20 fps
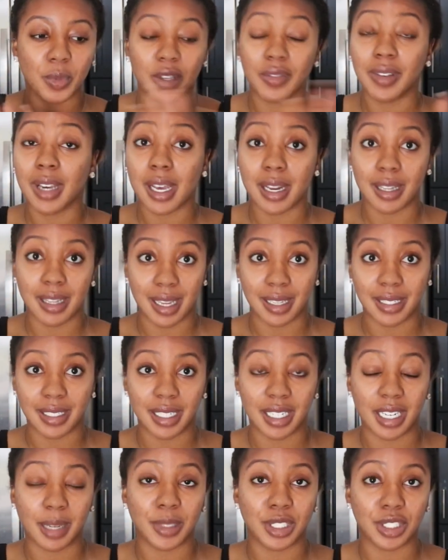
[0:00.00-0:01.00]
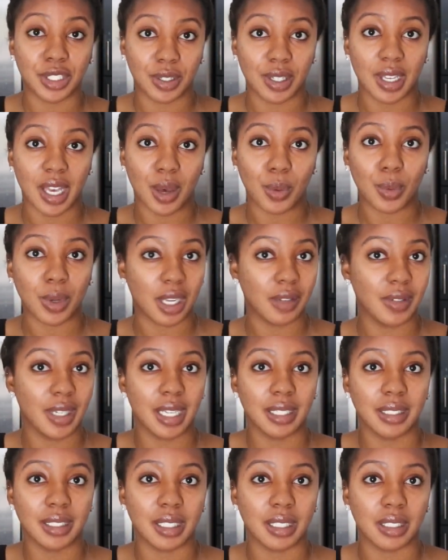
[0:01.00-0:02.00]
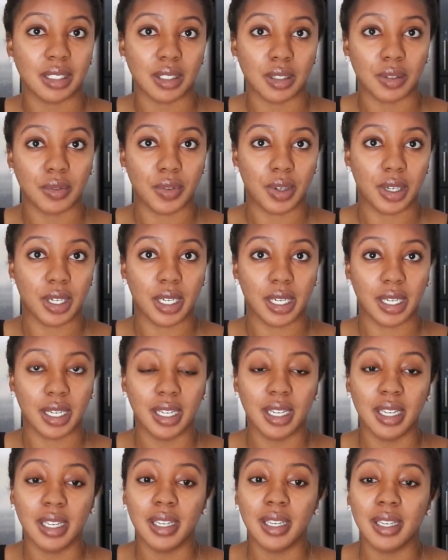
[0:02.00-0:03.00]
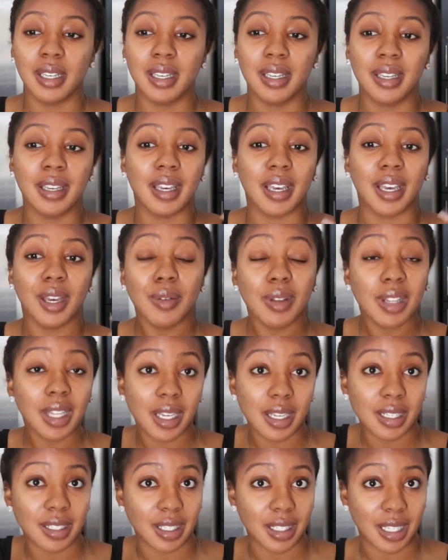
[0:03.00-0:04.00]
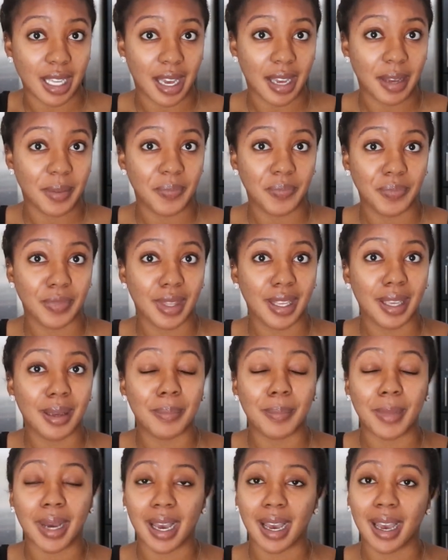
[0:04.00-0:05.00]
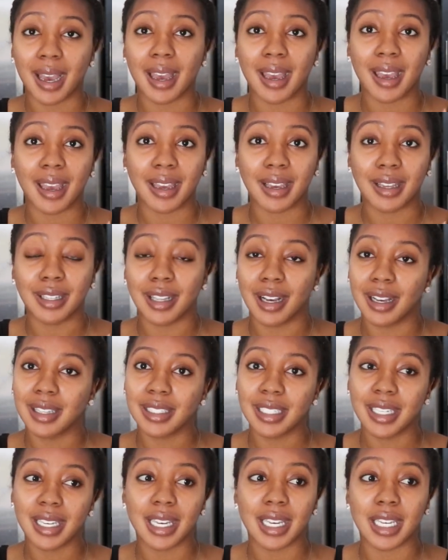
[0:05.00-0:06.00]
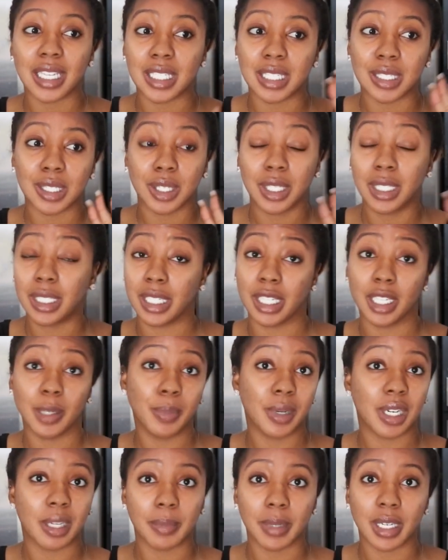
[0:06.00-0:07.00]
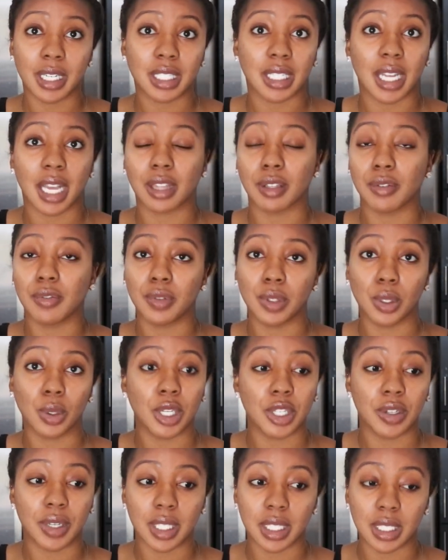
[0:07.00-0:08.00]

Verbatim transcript: we've got a lot done I'm gonna show y'all what I've gotten done so far it really is a lot my closet is clear pretty much like the floor you can